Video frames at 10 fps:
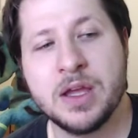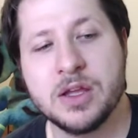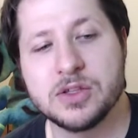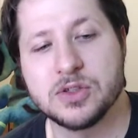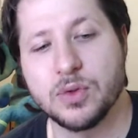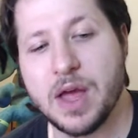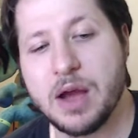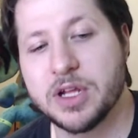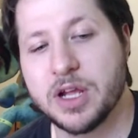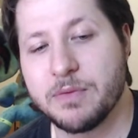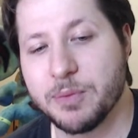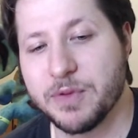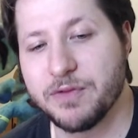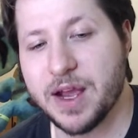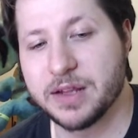So that would come from the
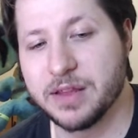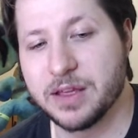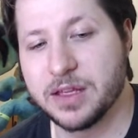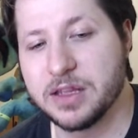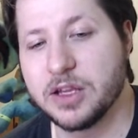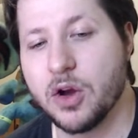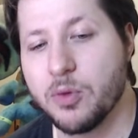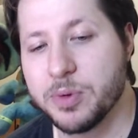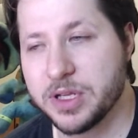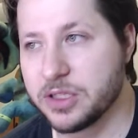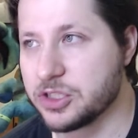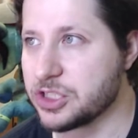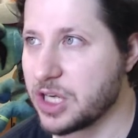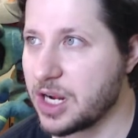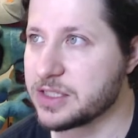fact that in the opening
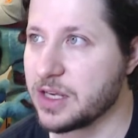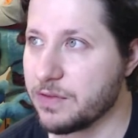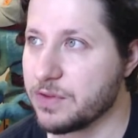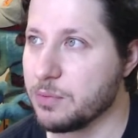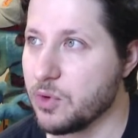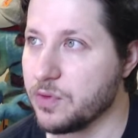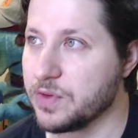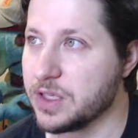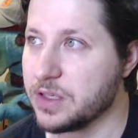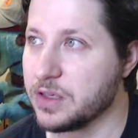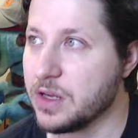shots of the movie,